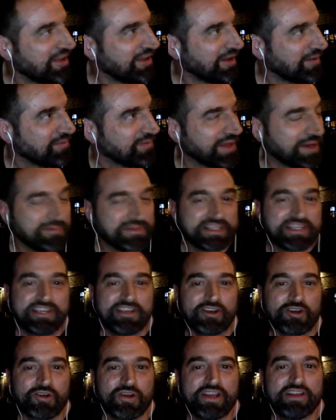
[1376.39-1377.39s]
I'm, I'm the
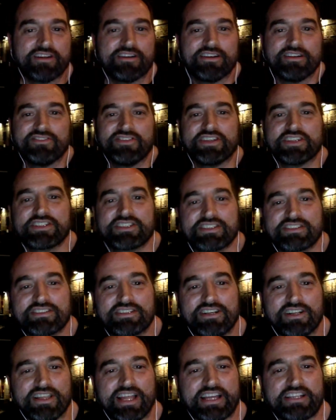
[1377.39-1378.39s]
curator of this
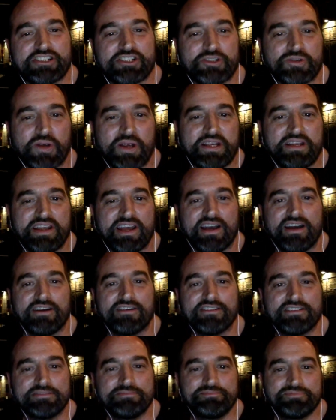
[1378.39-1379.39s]
collection right
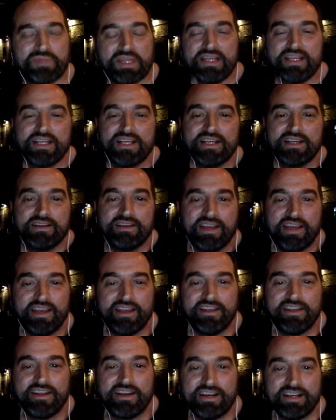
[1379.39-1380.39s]
now, and
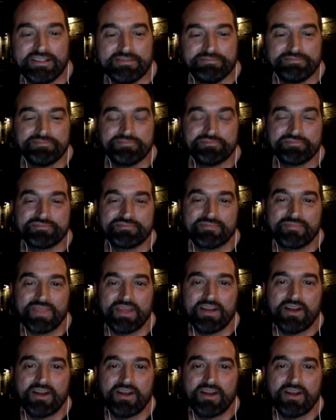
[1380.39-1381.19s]
and um, you